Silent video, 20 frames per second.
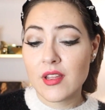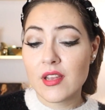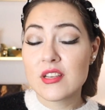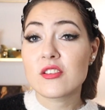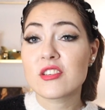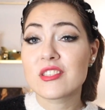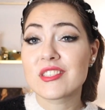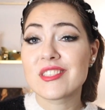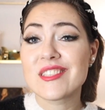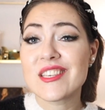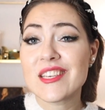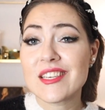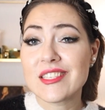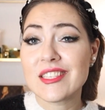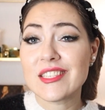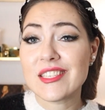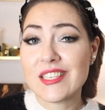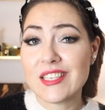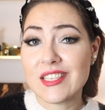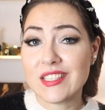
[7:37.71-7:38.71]
Because
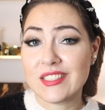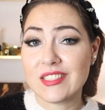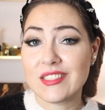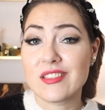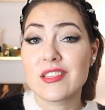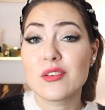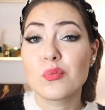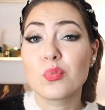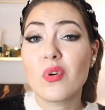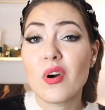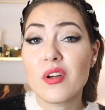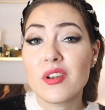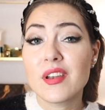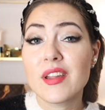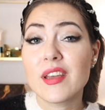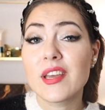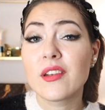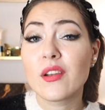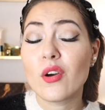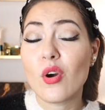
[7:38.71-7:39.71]
this is the one
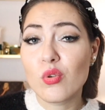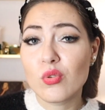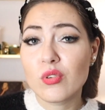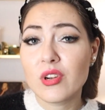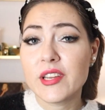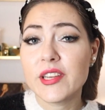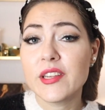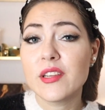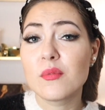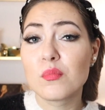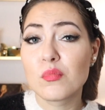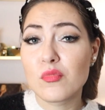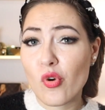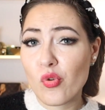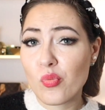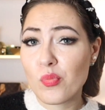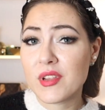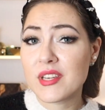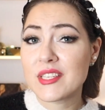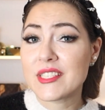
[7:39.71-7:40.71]
and only
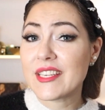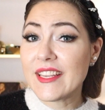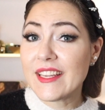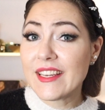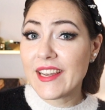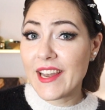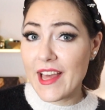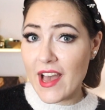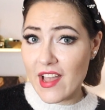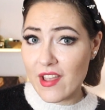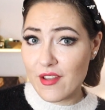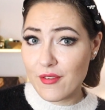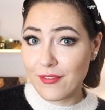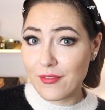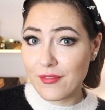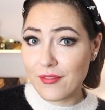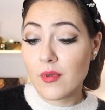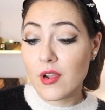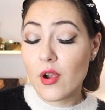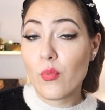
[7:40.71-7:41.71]
moment in life